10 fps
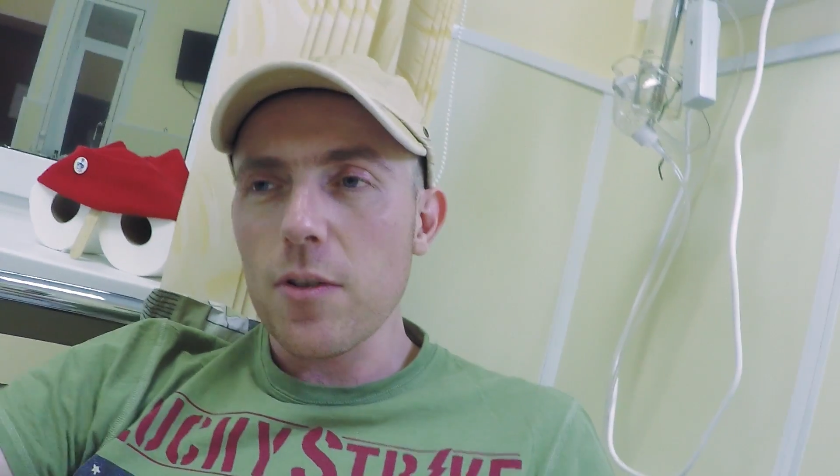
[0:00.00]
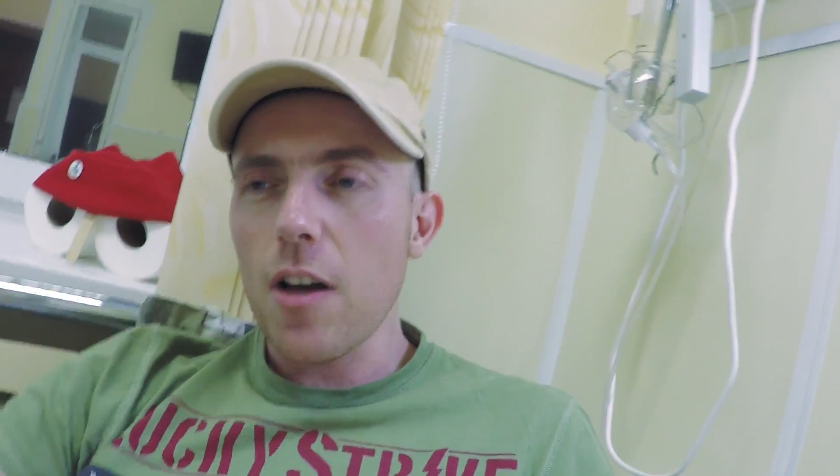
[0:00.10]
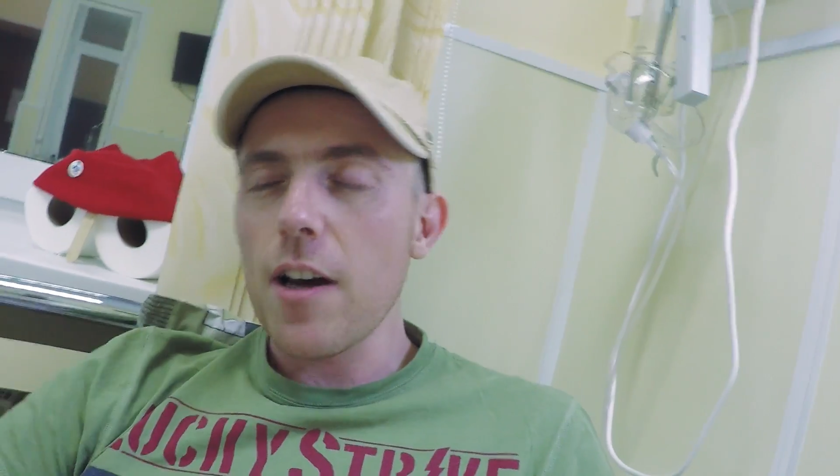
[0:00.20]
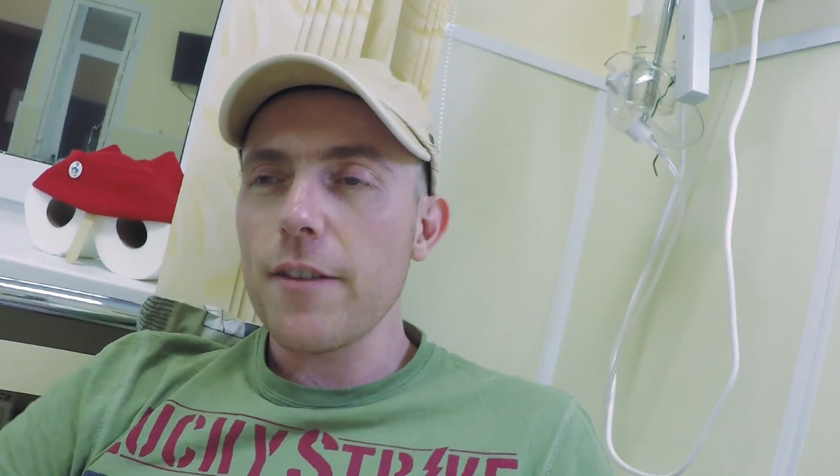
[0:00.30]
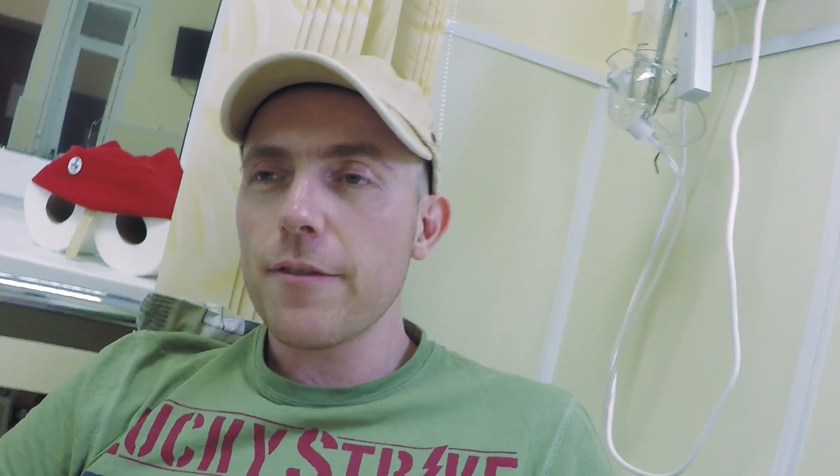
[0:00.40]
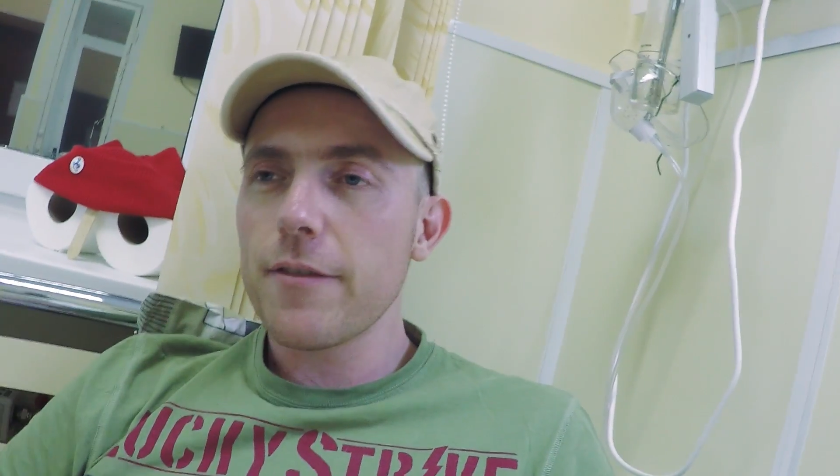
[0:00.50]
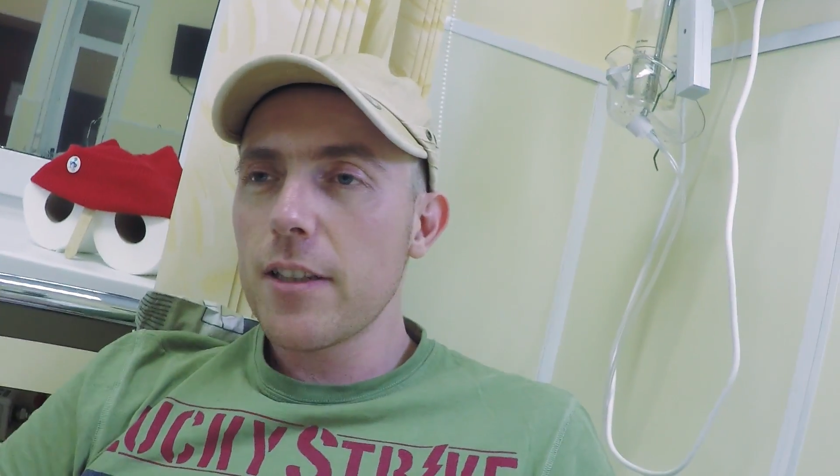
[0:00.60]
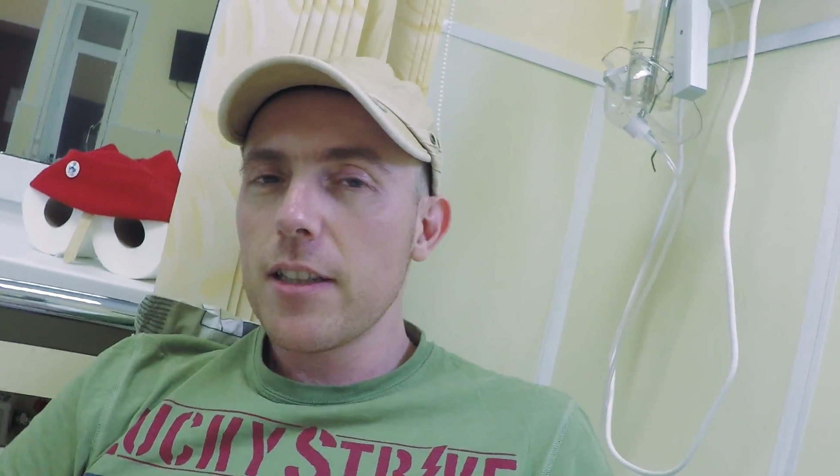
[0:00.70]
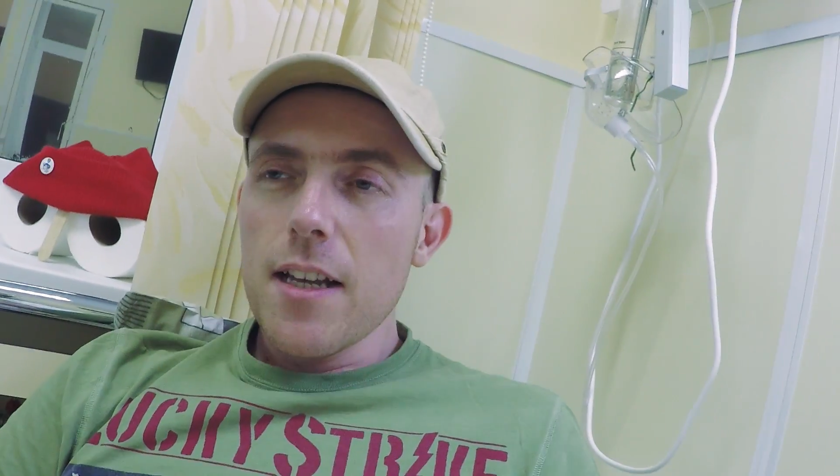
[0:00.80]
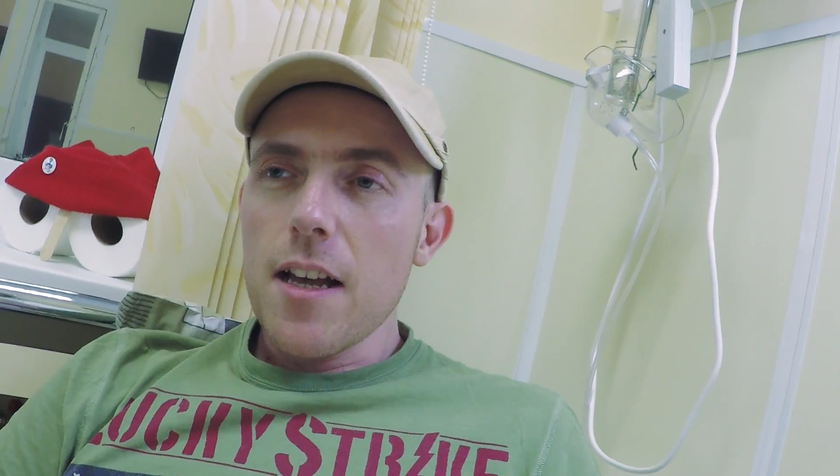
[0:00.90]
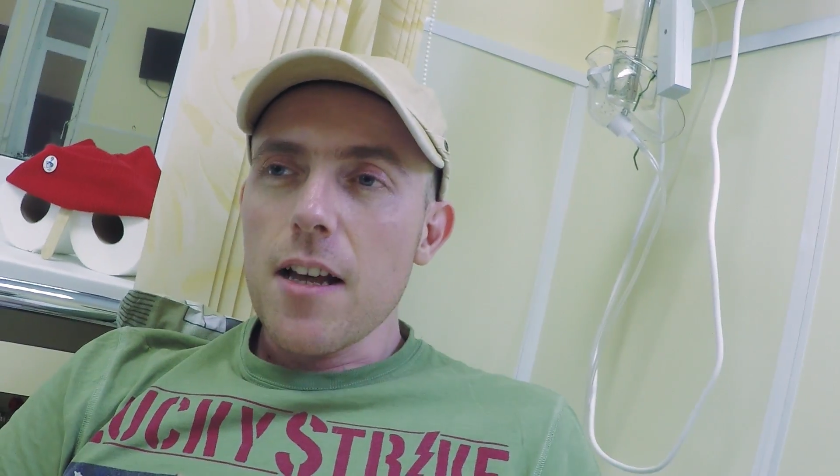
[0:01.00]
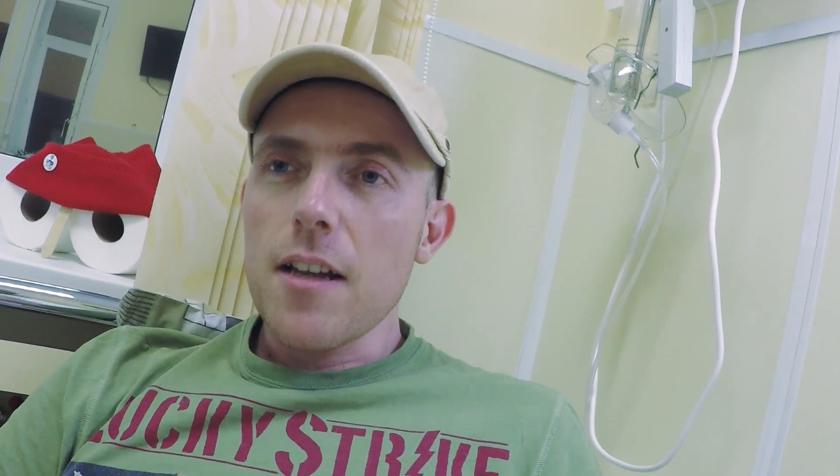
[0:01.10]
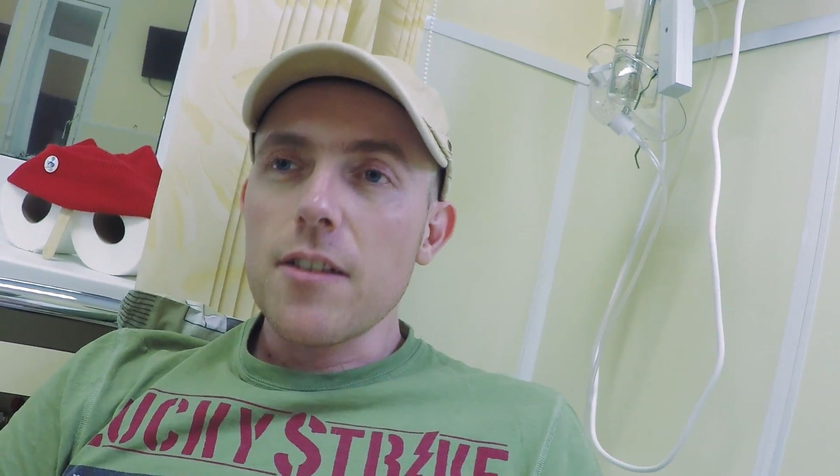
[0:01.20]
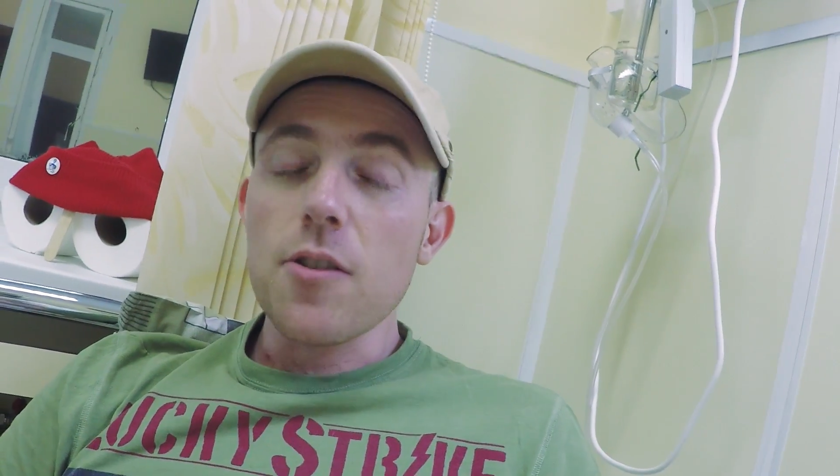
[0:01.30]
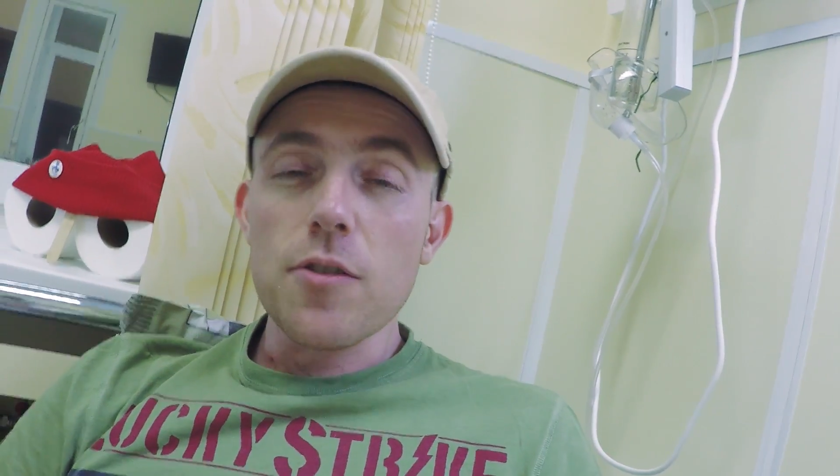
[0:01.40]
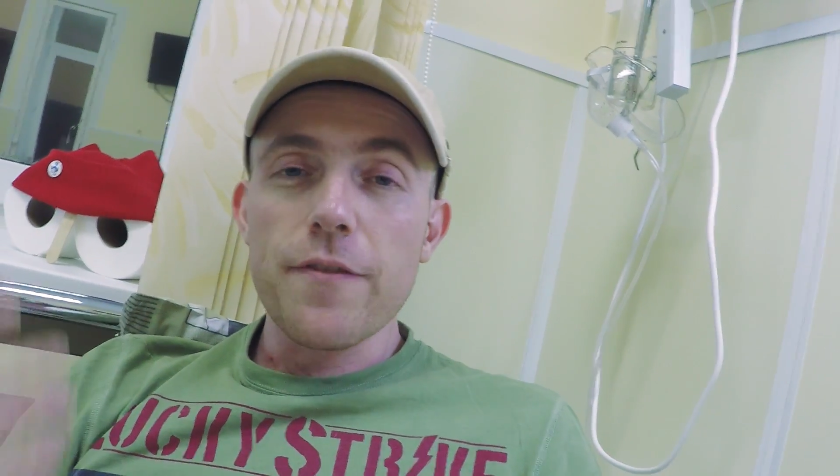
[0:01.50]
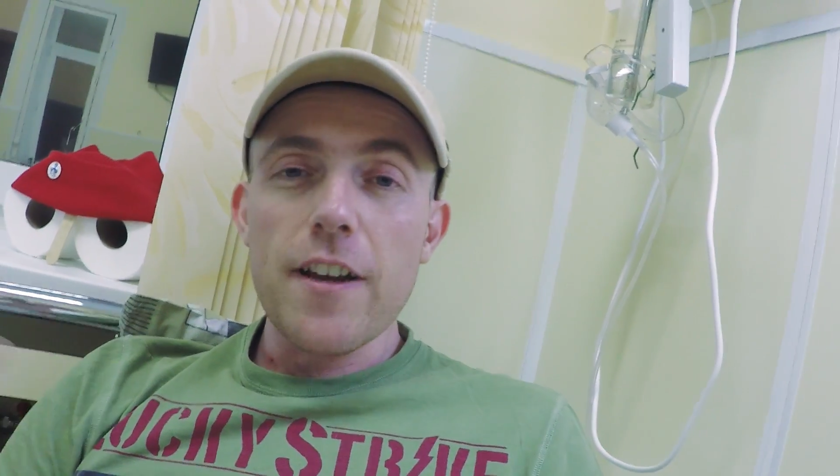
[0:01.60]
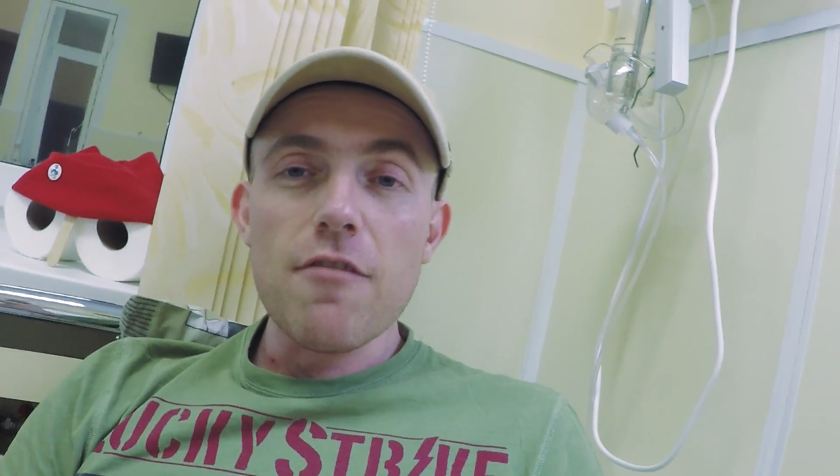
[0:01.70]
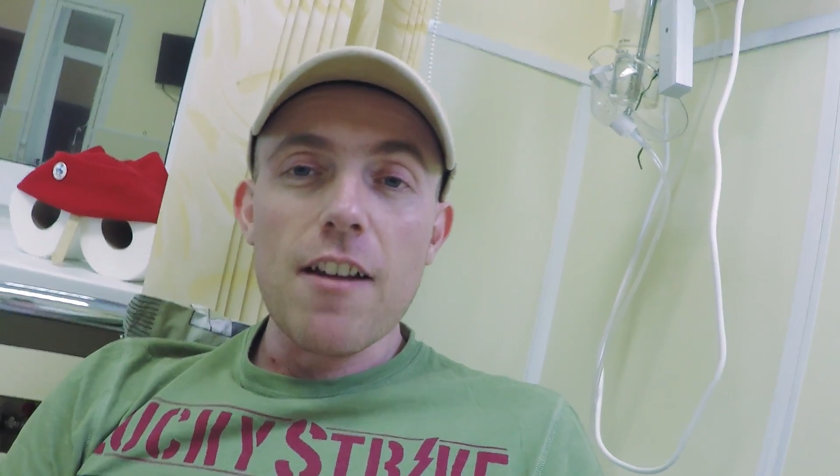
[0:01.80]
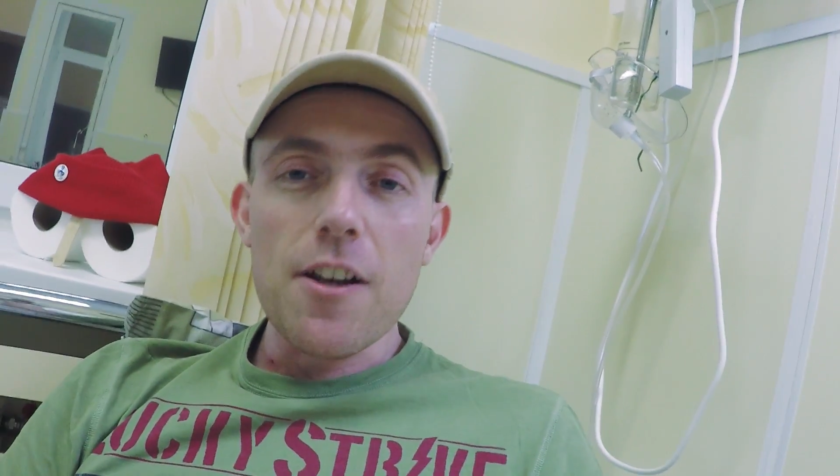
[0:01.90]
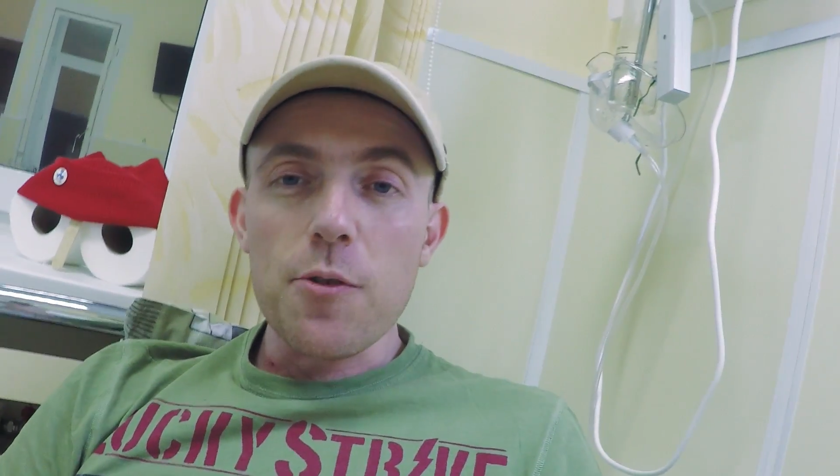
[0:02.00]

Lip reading: life. Dr. Fedorenko